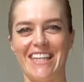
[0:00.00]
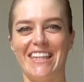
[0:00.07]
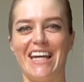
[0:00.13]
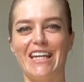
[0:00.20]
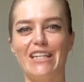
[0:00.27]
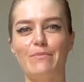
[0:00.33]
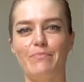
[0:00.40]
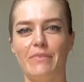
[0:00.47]

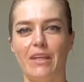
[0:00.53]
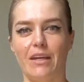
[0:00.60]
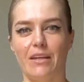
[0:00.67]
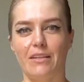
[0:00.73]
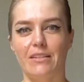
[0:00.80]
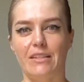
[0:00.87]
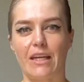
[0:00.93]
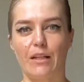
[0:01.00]
Then,
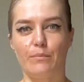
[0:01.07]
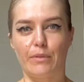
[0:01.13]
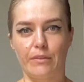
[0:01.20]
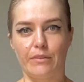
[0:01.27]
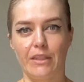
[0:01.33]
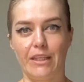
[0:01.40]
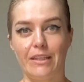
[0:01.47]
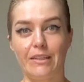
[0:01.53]

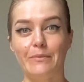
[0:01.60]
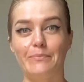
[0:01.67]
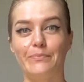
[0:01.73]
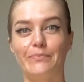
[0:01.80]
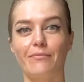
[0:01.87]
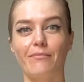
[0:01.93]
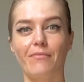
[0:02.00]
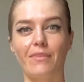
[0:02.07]
tailbone in,
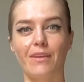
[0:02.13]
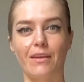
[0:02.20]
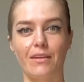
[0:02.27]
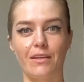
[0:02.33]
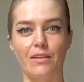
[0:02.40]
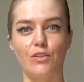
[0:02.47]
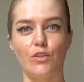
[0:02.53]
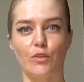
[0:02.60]

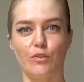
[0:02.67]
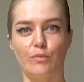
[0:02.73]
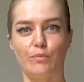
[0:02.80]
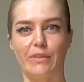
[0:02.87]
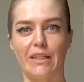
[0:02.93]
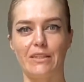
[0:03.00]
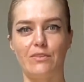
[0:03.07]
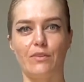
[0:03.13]
shoulder
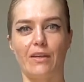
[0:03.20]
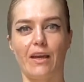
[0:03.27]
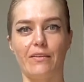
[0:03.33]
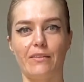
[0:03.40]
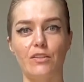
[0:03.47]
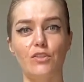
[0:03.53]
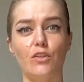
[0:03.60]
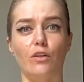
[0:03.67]
blades
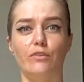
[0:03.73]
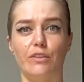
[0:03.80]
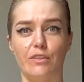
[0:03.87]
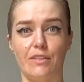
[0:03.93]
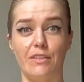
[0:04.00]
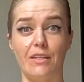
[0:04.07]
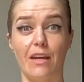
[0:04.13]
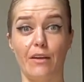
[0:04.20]
together,
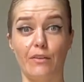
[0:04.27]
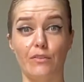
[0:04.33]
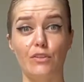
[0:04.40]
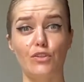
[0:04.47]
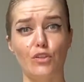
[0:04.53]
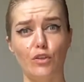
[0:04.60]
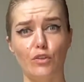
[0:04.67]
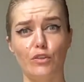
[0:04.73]
shoulders down,
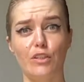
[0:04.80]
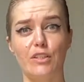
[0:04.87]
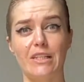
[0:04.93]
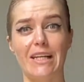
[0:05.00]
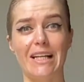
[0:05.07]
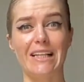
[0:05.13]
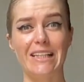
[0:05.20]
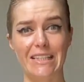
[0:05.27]
shoulders
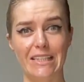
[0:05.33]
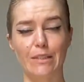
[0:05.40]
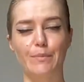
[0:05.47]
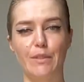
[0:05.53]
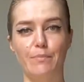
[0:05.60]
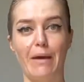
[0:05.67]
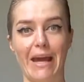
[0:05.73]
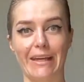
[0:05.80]
a little
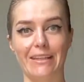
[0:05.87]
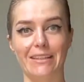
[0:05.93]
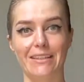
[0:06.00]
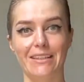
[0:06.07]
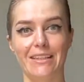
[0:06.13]
bit back.